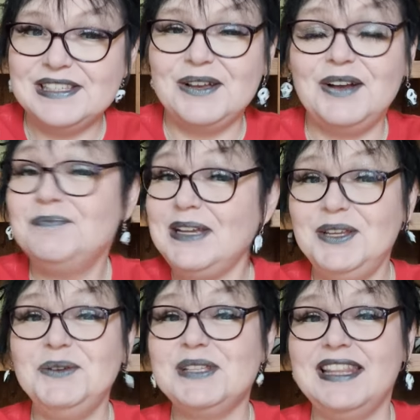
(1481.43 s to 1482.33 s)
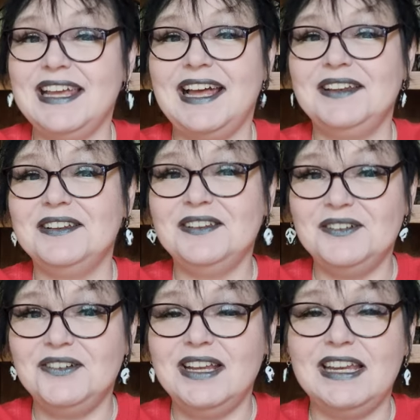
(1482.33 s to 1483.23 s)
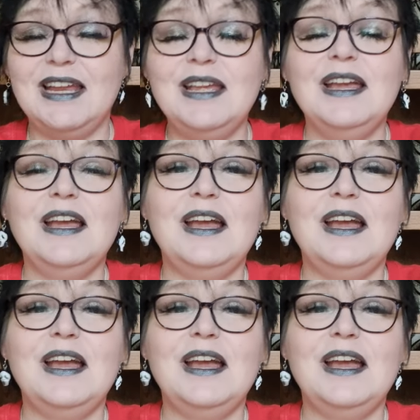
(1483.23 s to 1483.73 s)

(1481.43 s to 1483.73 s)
so I've been using the candle already